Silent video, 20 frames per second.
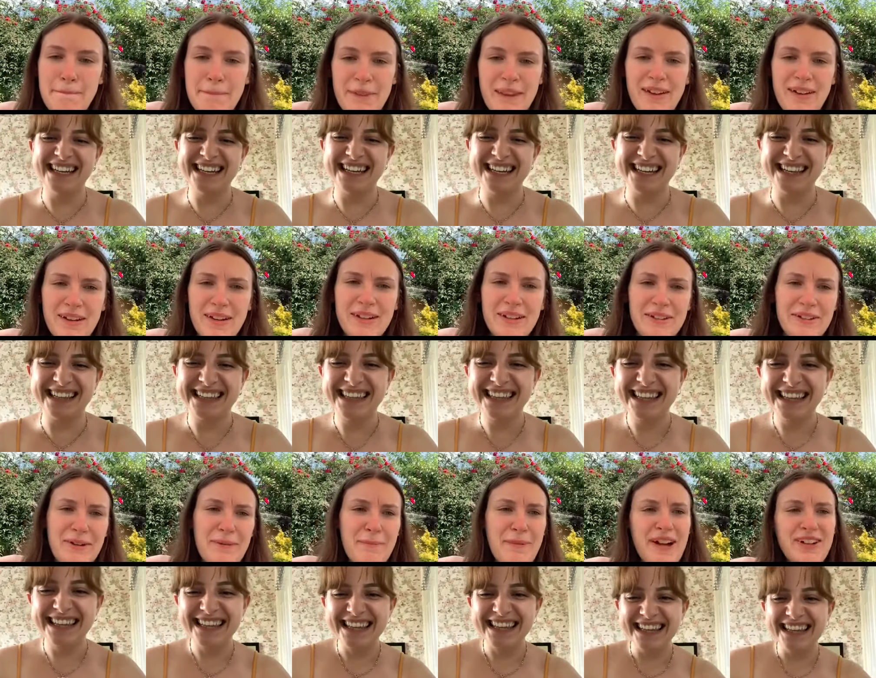Speaker 1: i
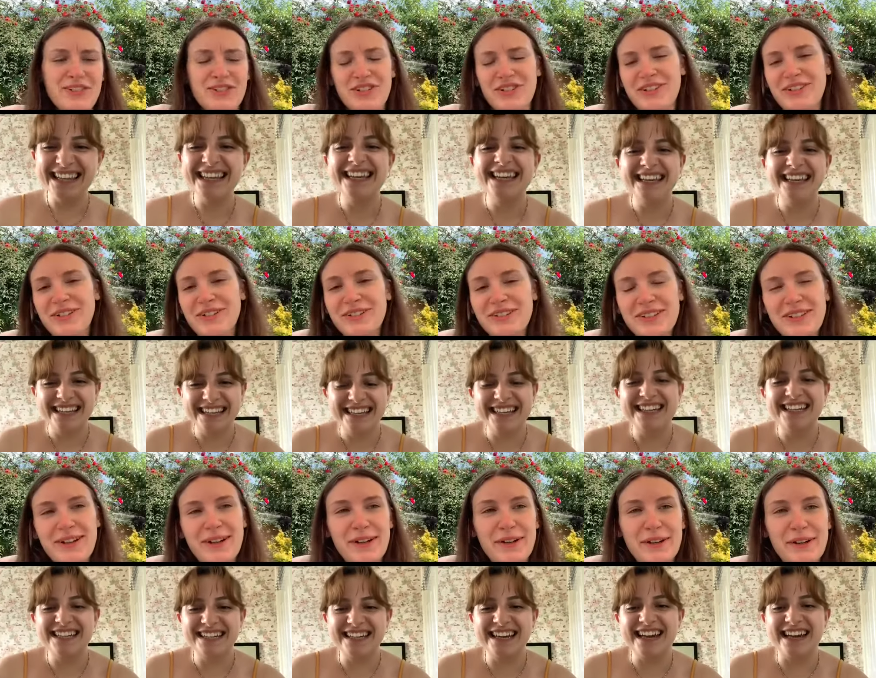can imagine
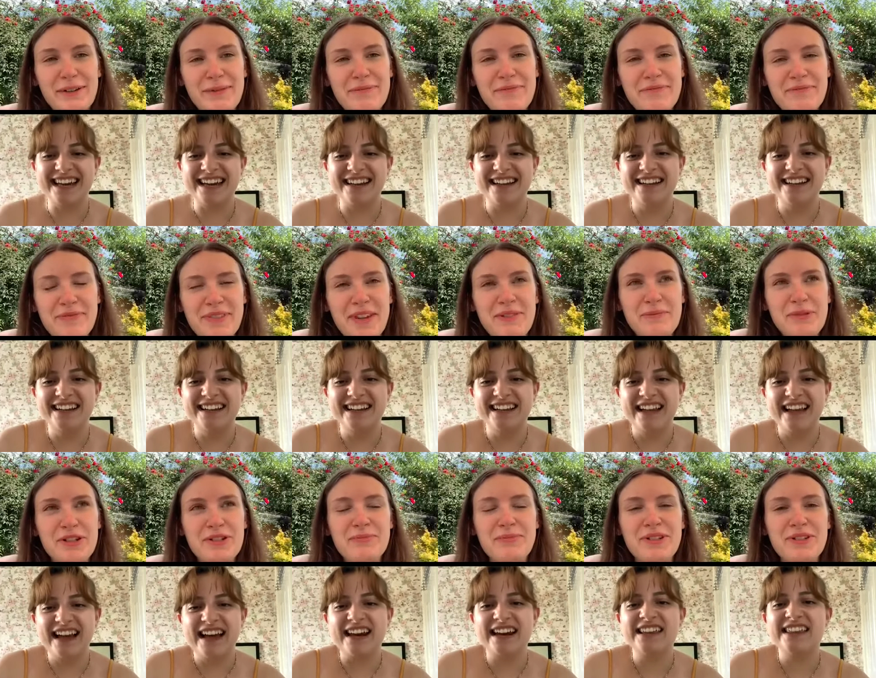yeah, yeah. it
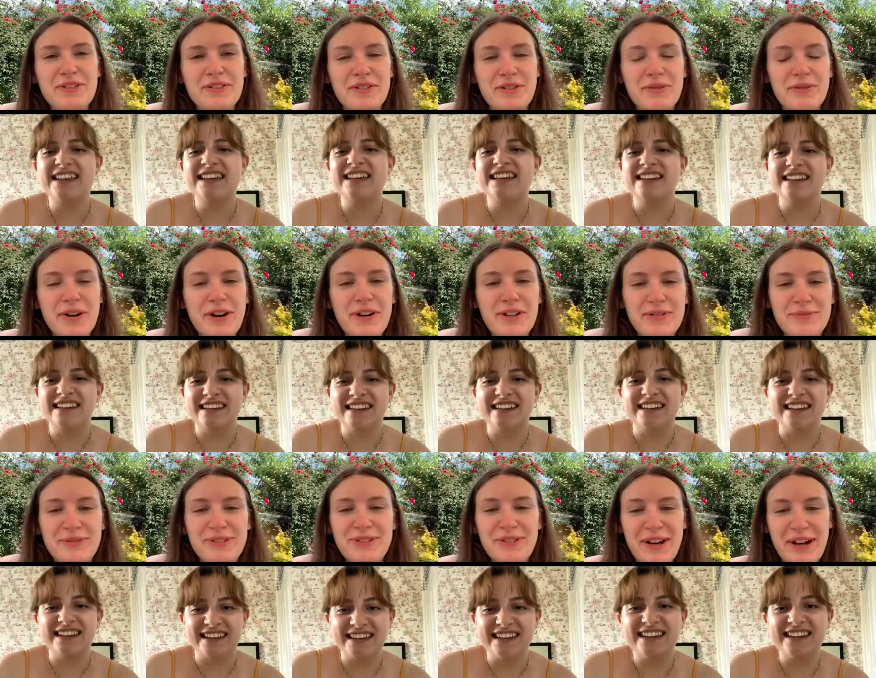must and be I, so hard
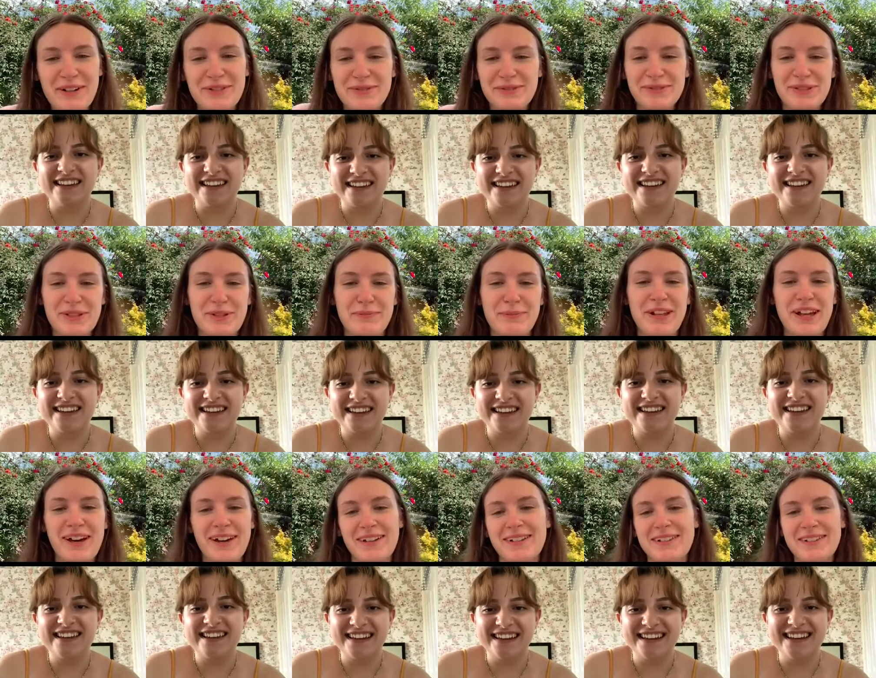when you had all these
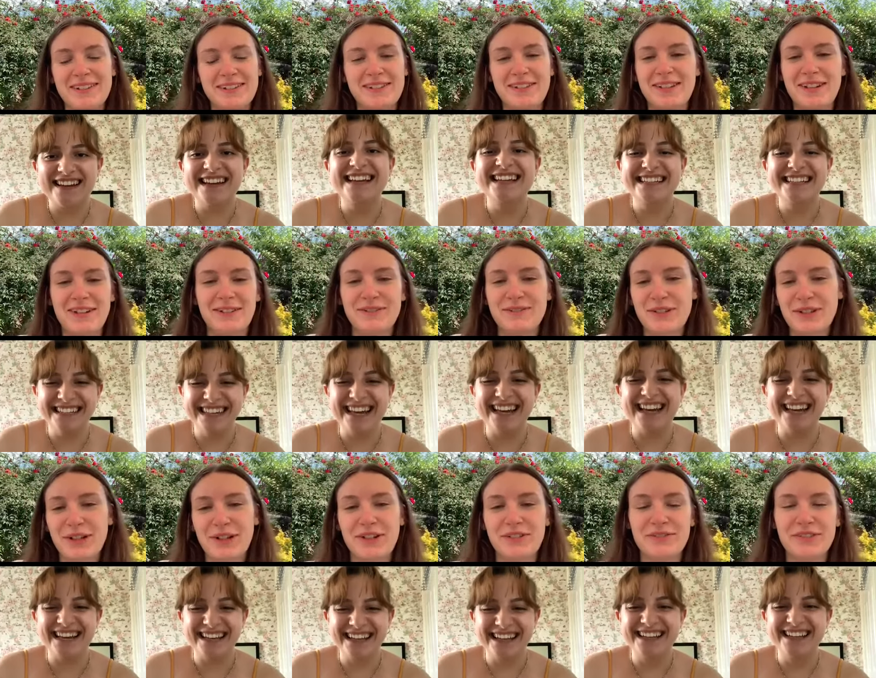plans and then yeah.
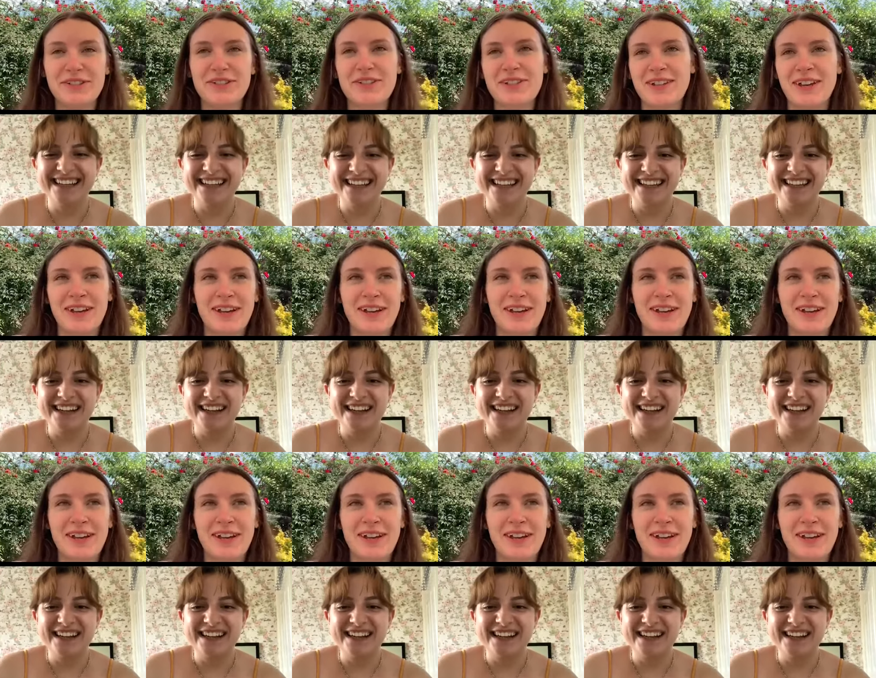covid's like